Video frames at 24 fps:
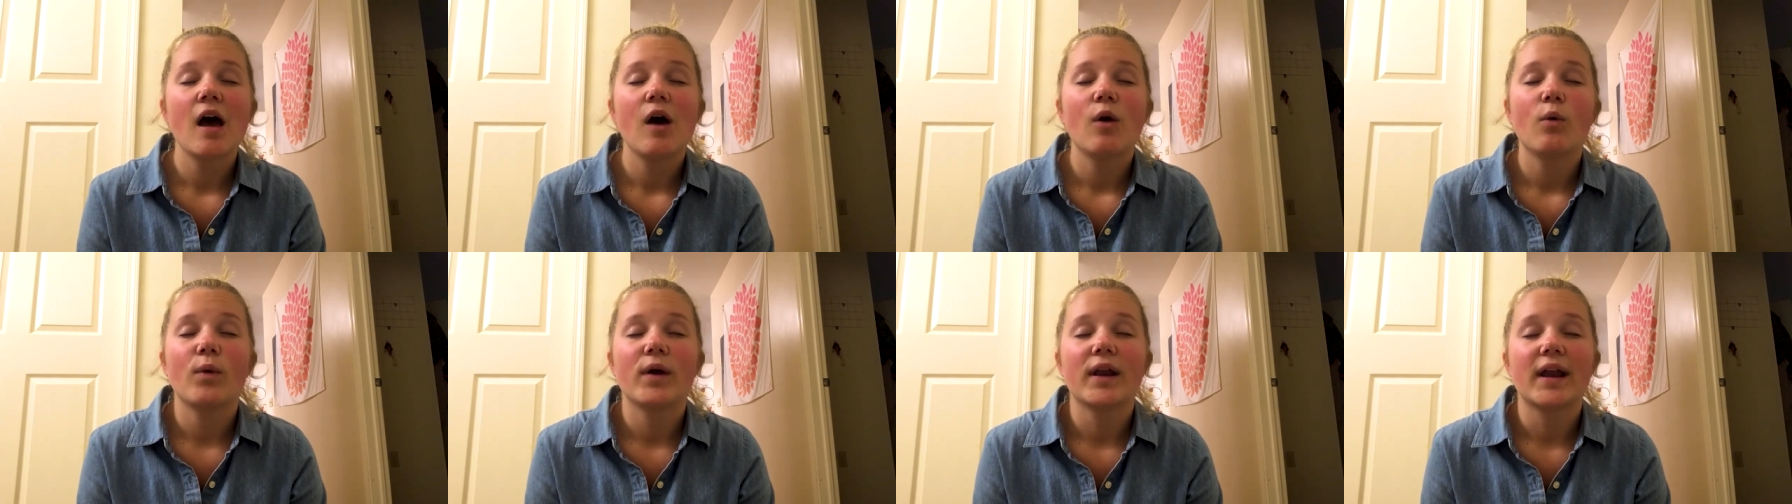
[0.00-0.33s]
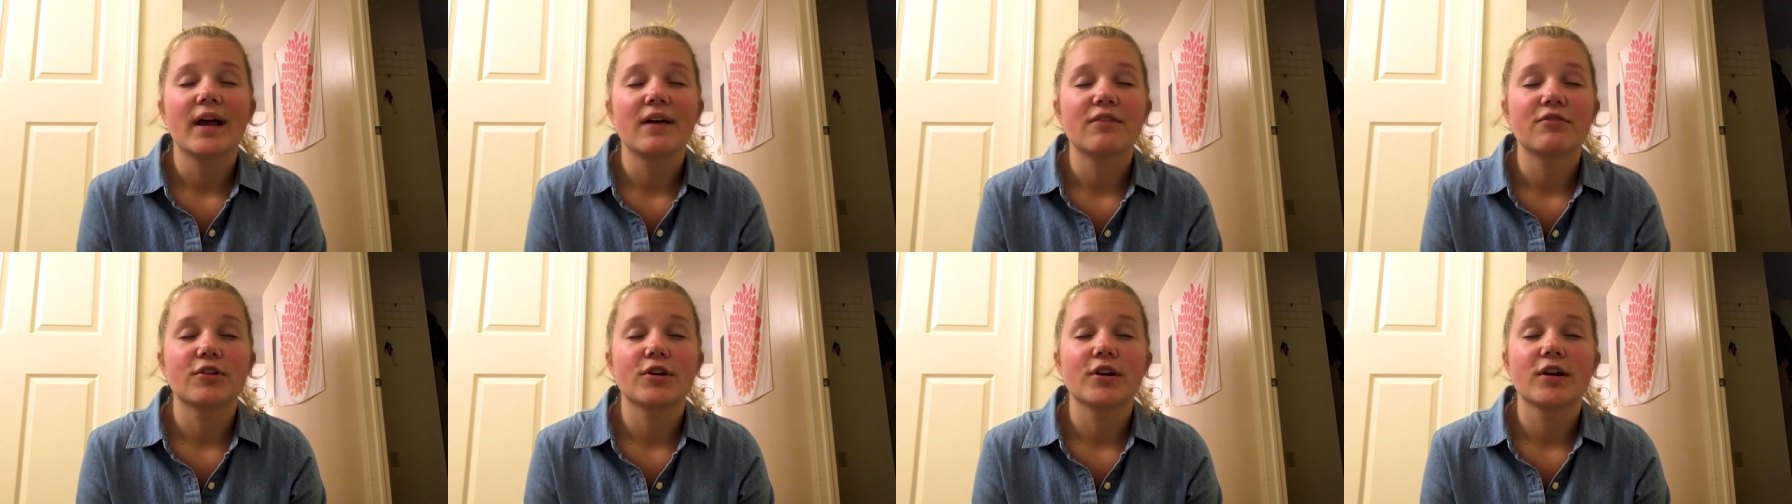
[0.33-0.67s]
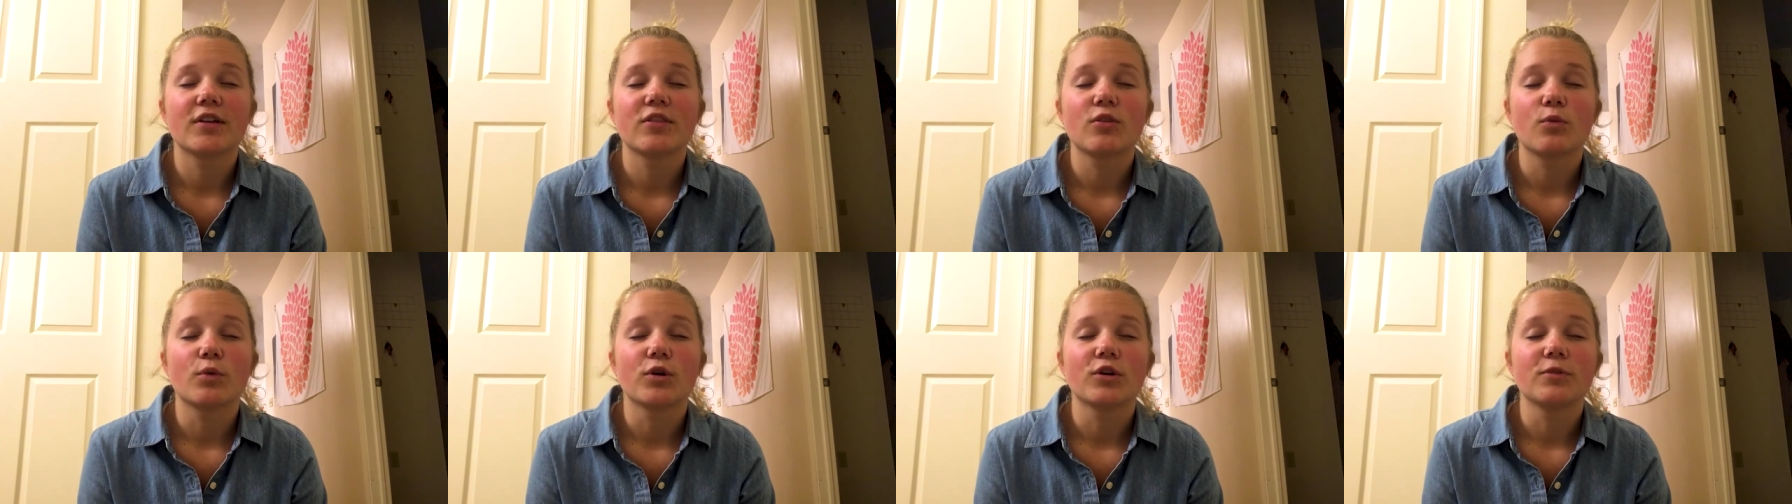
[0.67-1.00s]
whatever
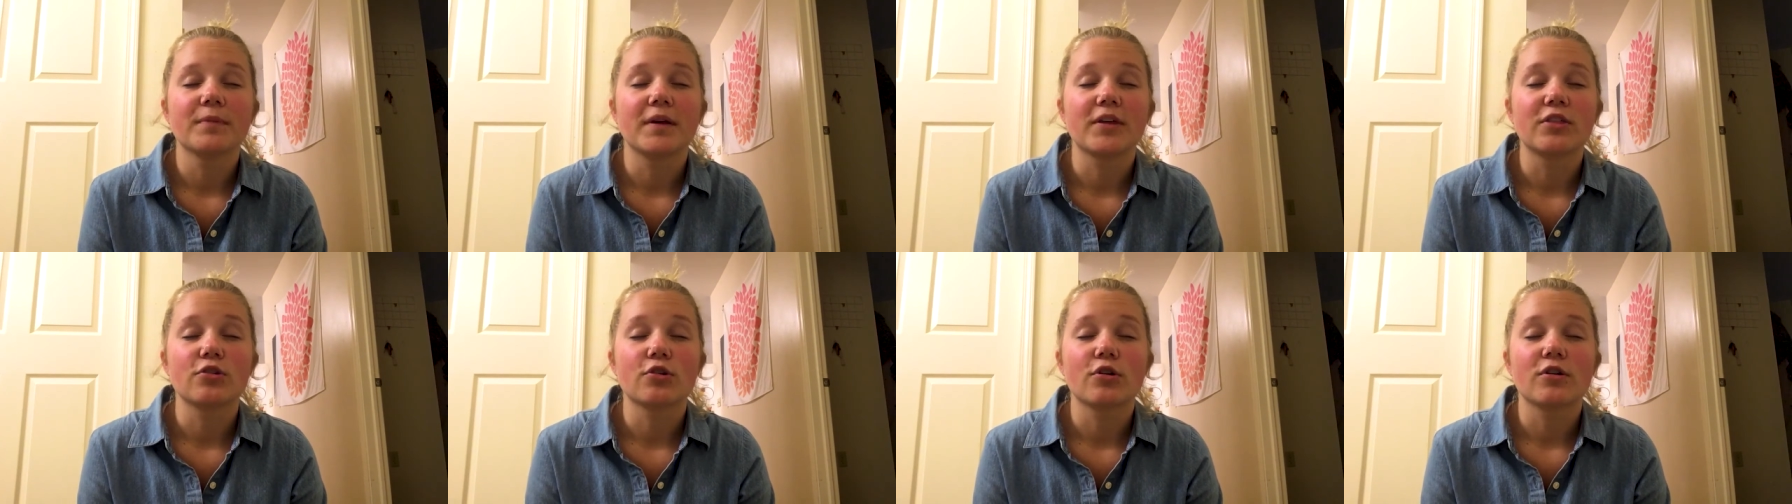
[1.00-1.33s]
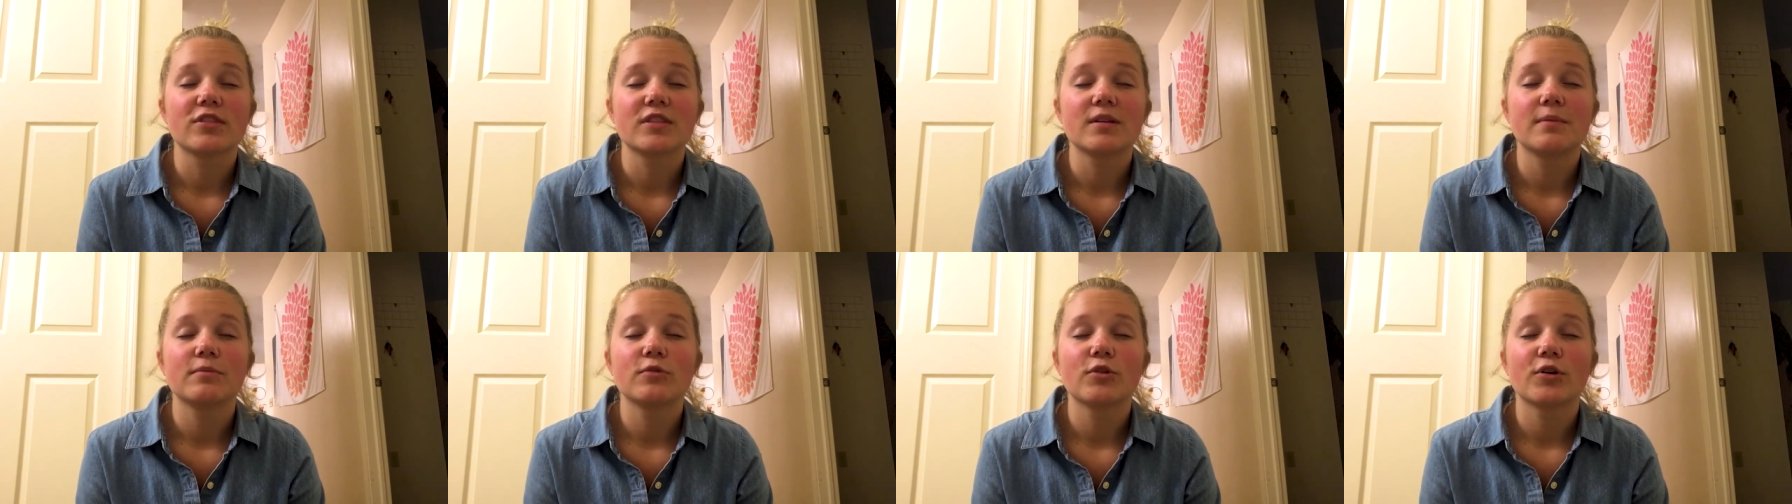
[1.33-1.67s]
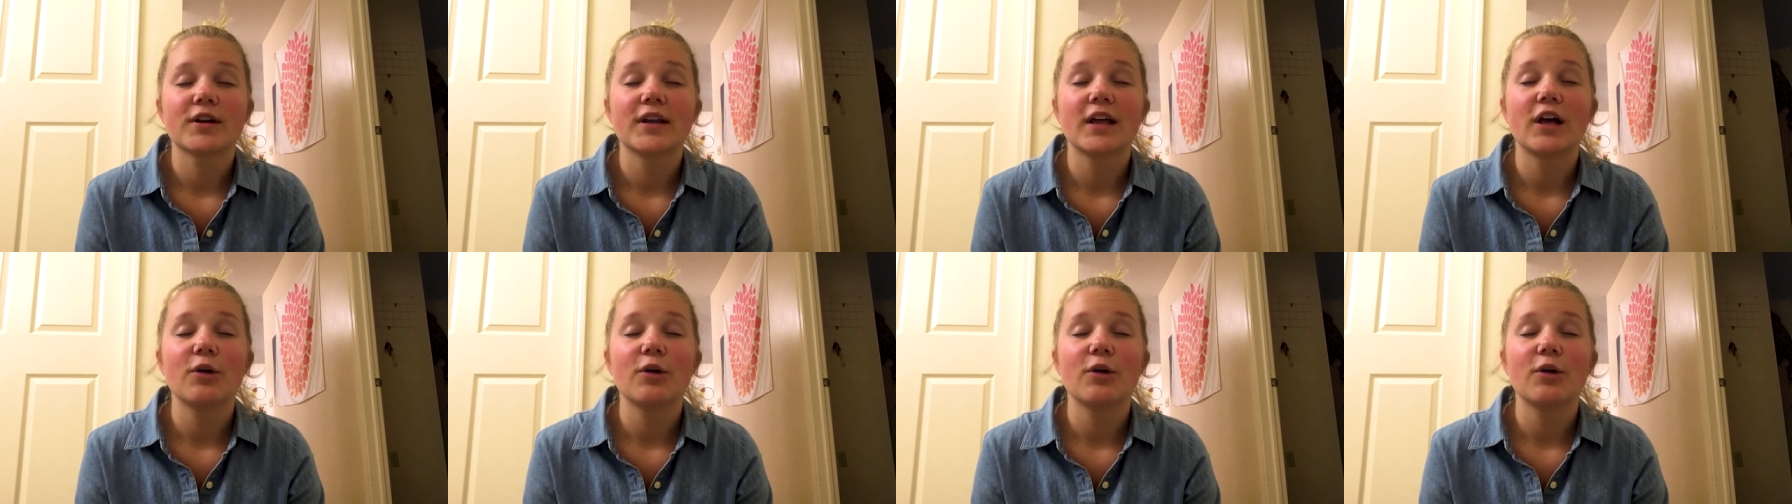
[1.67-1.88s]
the world may throw at them, Lord,